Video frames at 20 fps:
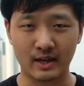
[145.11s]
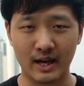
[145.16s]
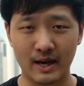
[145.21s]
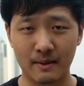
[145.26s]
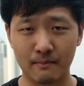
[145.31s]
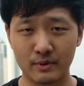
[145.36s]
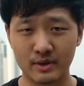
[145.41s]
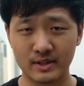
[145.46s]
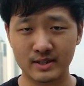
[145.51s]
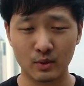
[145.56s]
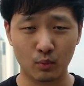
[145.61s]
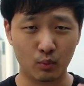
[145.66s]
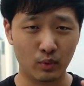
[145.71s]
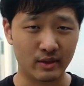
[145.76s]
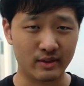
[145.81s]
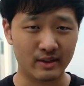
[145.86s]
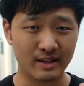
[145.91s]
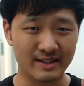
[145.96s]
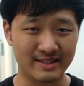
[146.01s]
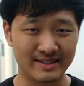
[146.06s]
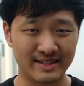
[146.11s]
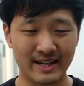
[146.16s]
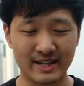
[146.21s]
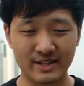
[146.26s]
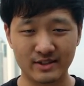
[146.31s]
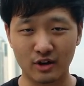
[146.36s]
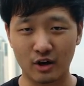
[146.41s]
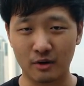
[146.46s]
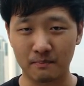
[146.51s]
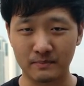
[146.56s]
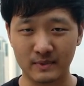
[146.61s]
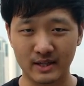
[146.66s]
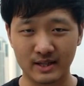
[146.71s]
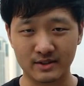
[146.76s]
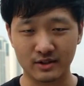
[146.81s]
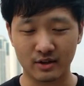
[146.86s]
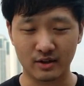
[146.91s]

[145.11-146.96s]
cameras with Zeiss optics